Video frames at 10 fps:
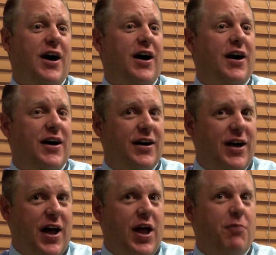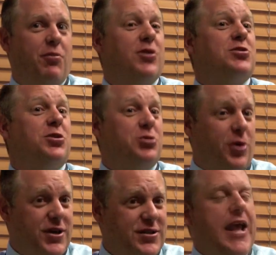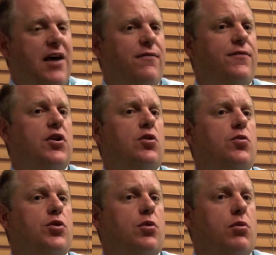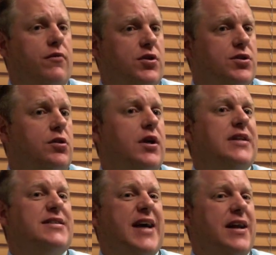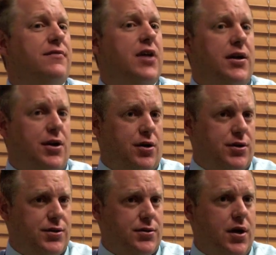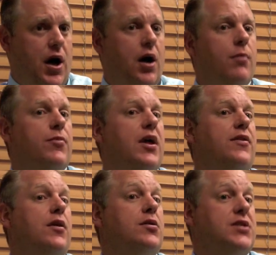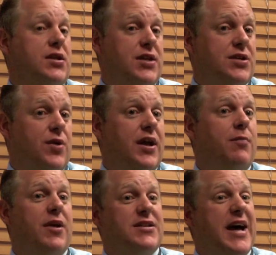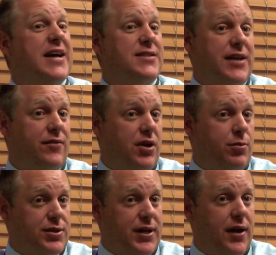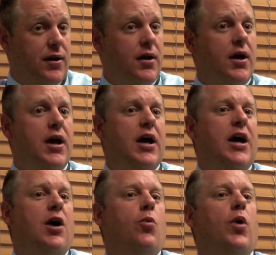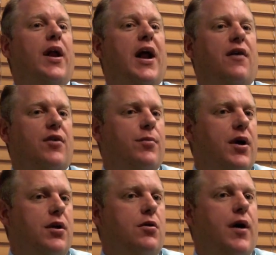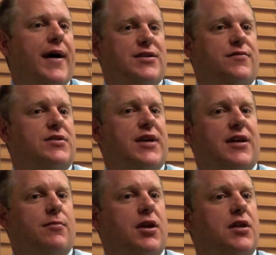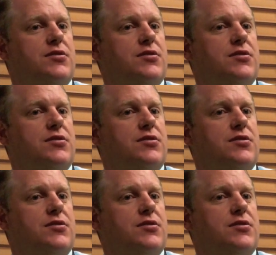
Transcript: a personal choice. If you do a reversal inside of 10 years, then the success rate can be as high as 70%. What everybody who has a vasectomy